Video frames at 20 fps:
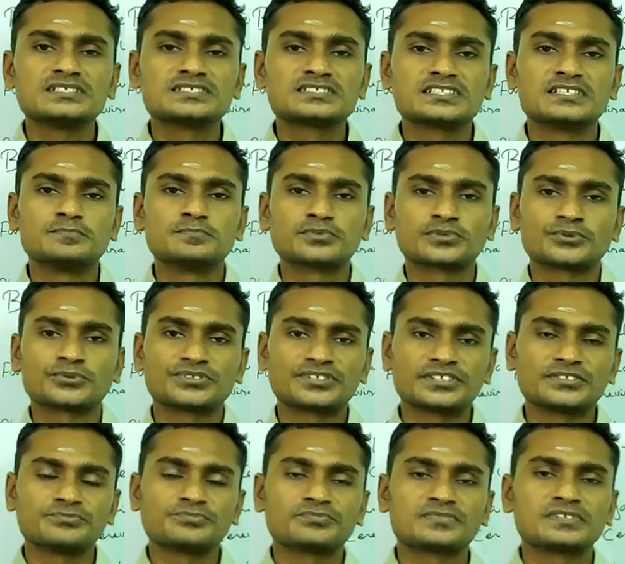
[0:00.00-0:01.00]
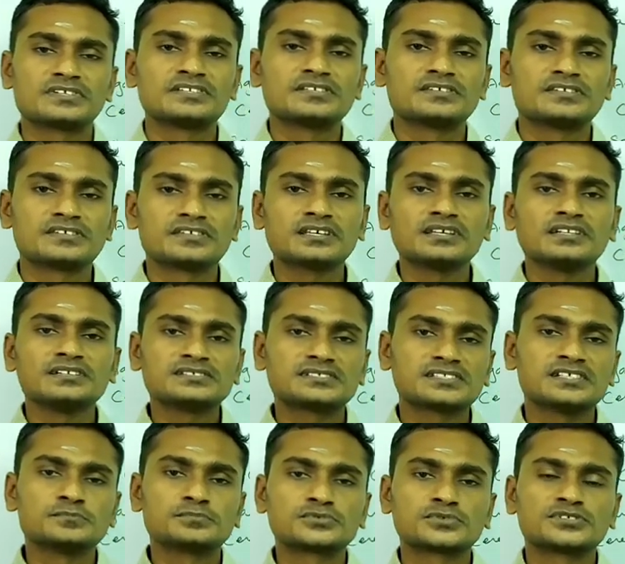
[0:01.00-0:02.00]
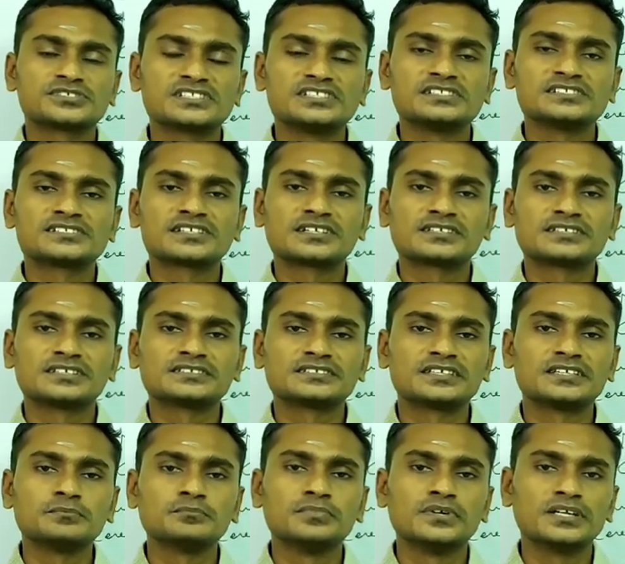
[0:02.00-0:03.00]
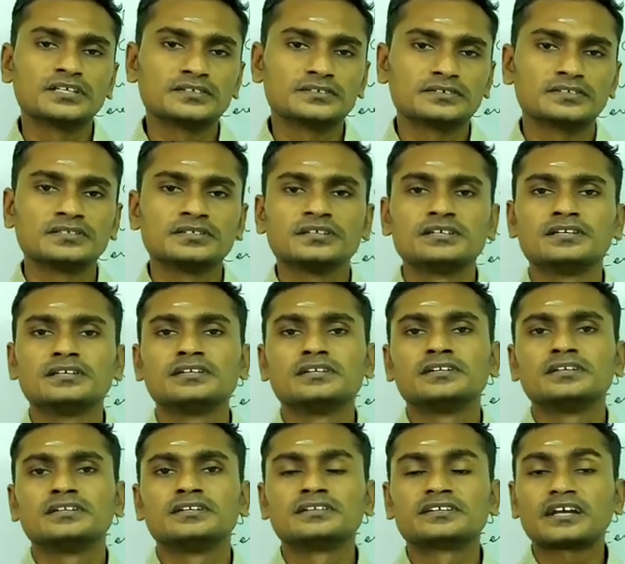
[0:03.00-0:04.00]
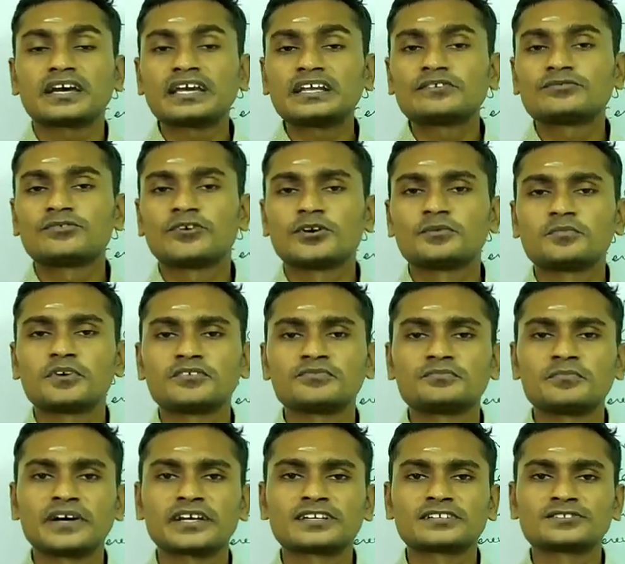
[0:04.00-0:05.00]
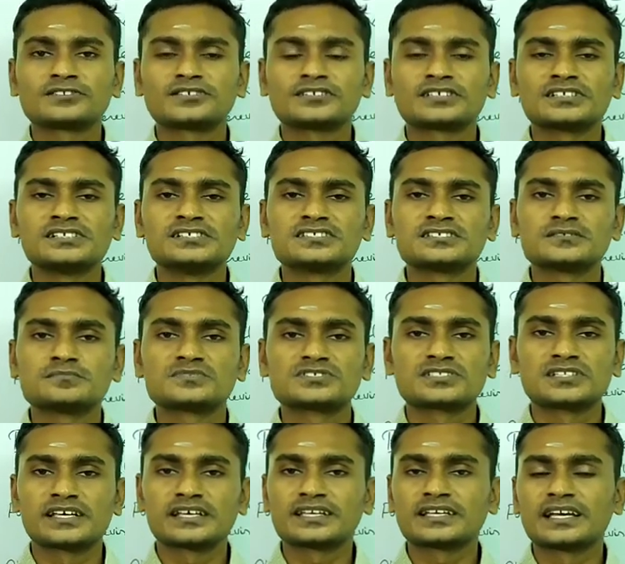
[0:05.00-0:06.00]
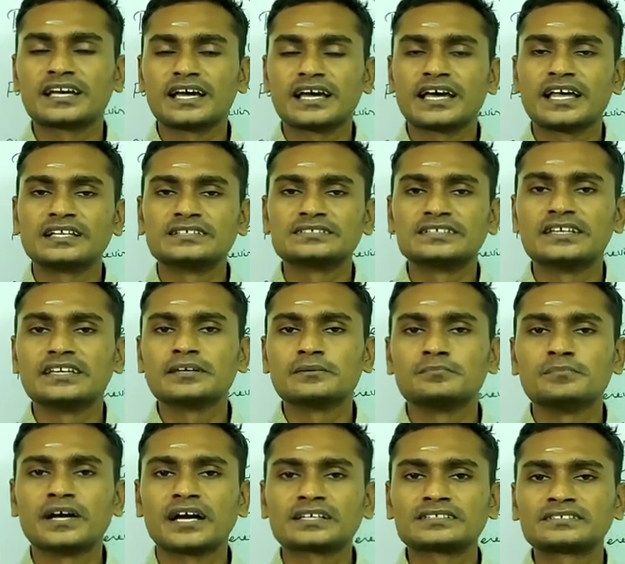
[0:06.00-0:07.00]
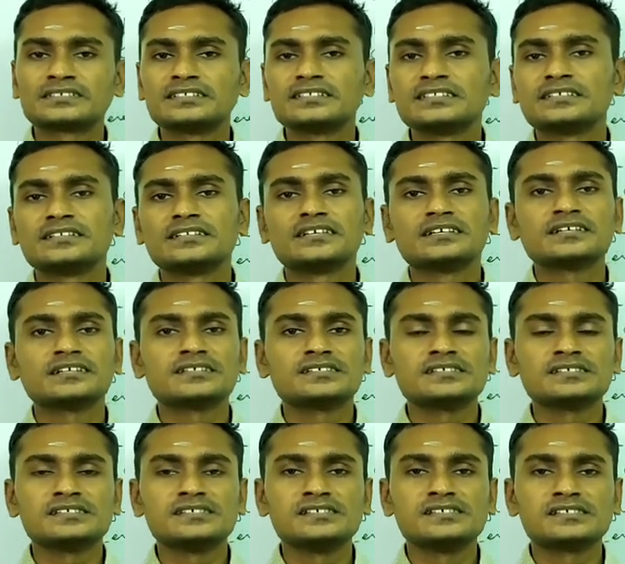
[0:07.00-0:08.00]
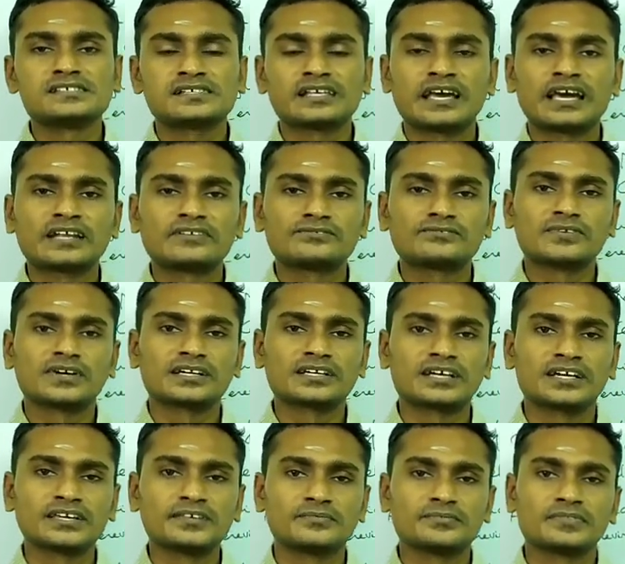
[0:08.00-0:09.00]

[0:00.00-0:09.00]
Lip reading: cell protein. Single cell proteins are nothing but dried form of microorganisms like algae, bacteria, yeast and fungi.